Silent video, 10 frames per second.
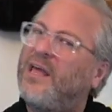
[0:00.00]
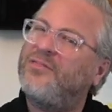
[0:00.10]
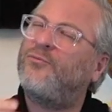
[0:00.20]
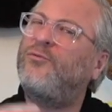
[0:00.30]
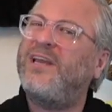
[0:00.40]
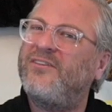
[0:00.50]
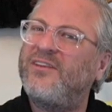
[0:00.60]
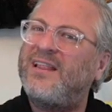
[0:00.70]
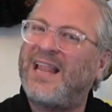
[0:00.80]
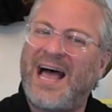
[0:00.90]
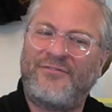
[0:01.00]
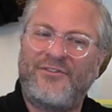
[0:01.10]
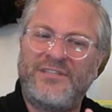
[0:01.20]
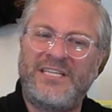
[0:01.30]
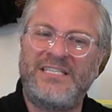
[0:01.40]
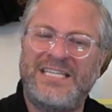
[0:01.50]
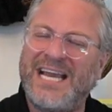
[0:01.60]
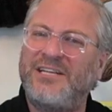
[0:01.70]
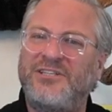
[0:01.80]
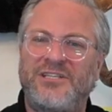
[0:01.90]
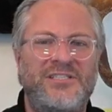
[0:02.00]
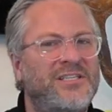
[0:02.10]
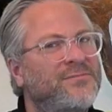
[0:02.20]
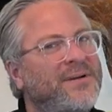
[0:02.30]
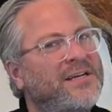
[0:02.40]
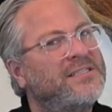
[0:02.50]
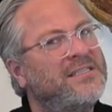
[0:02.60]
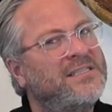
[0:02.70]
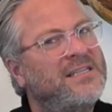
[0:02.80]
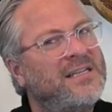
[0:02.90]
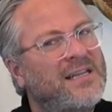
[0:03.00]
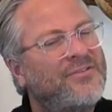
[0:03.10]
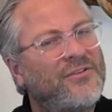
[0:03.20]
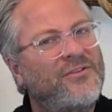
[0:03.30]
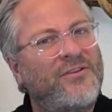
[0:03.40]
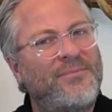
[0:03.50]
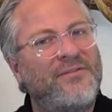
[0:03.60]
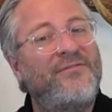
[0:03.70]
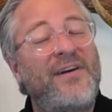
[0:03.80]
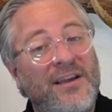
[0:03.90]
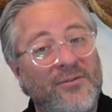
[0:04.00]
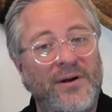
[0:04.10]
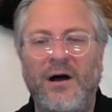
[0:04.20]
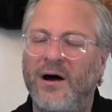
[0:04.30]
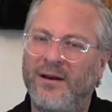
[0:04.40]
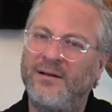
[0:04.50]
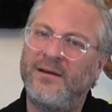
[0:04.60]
and the reason laughter is contagious is because, not that there's something funny going on,